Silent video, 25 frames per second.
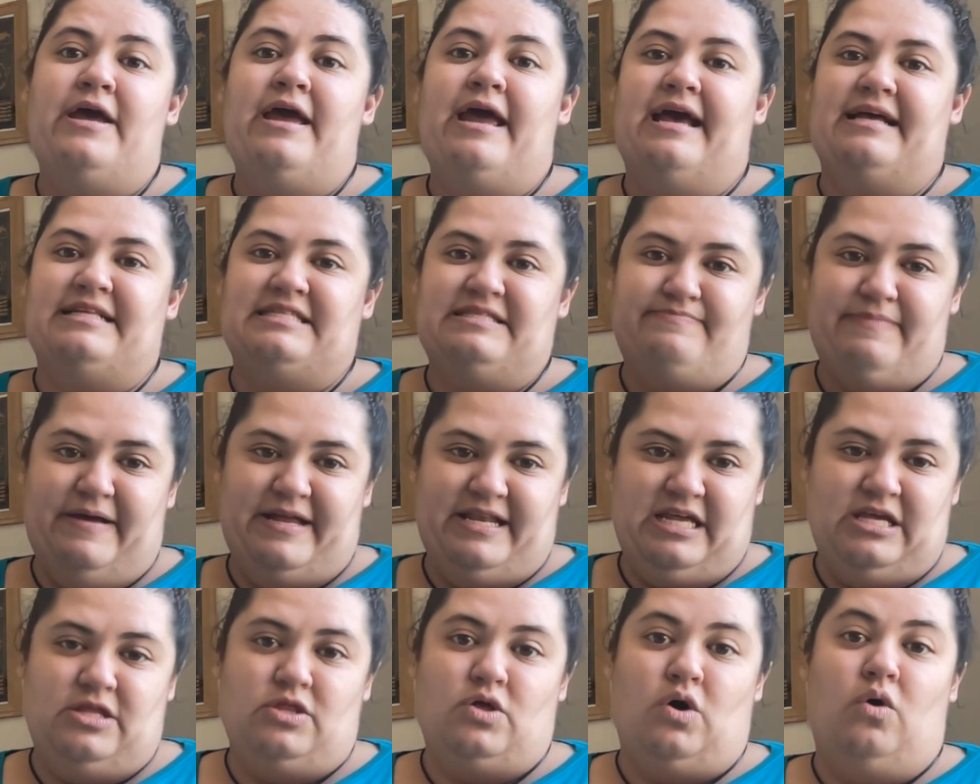and
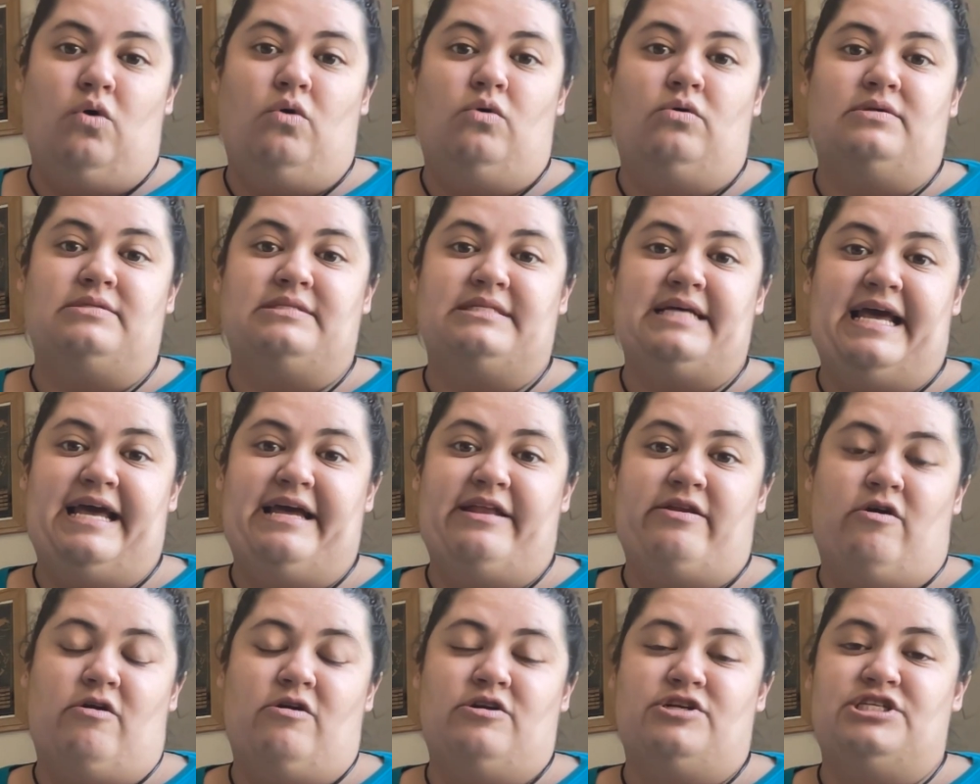spending the whole day
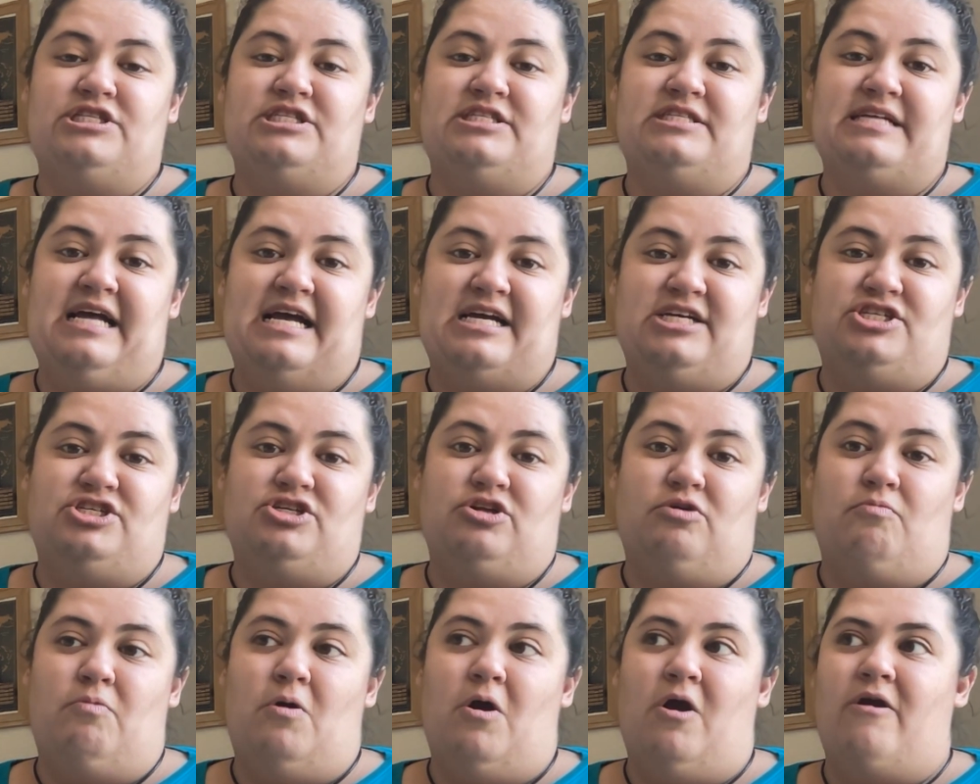in Arches
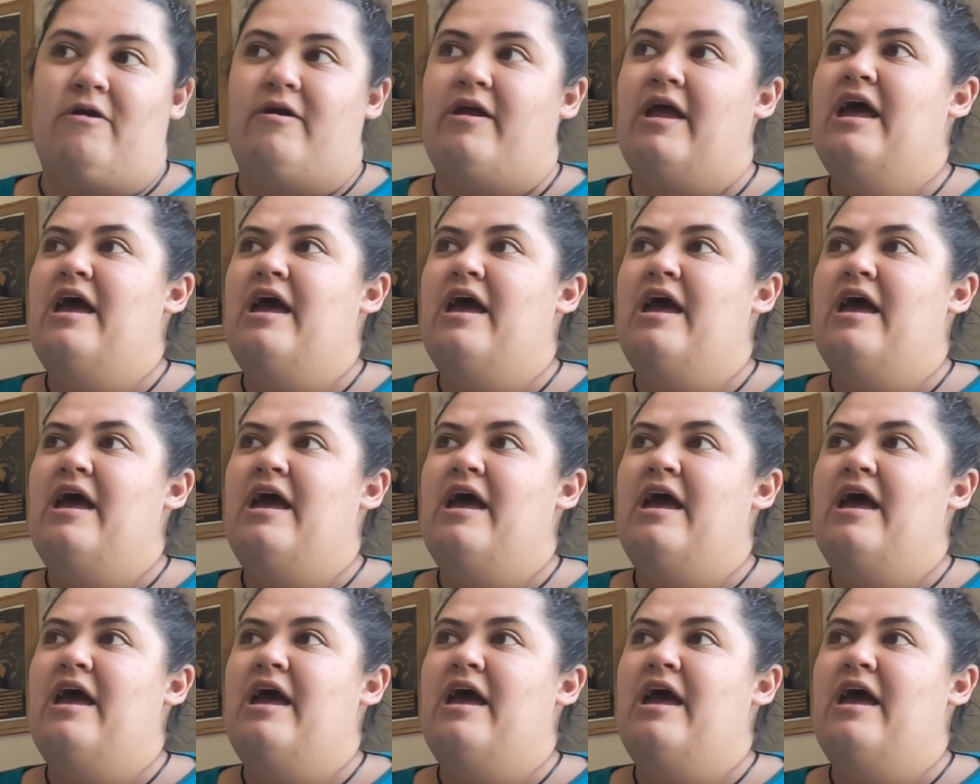National Park.